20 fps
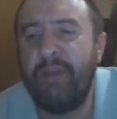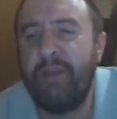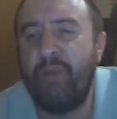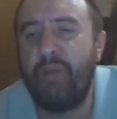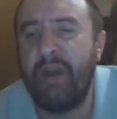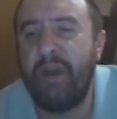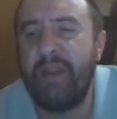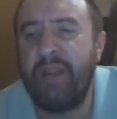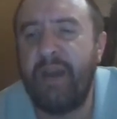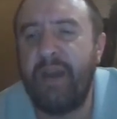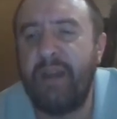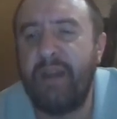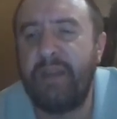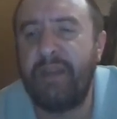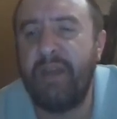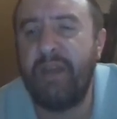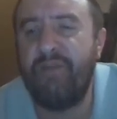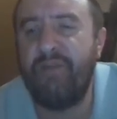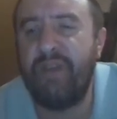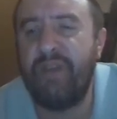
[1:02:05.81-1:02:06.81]
why not
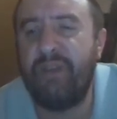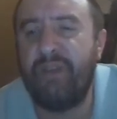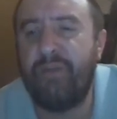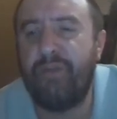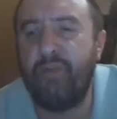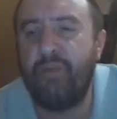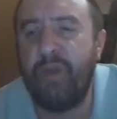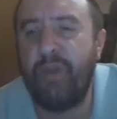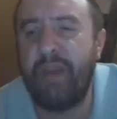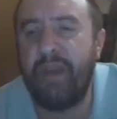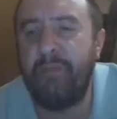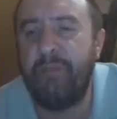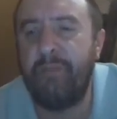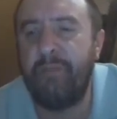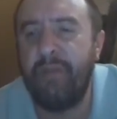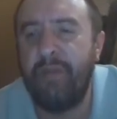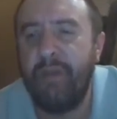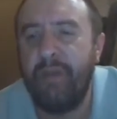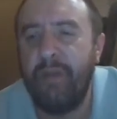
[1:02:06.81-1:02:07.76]
give it to him?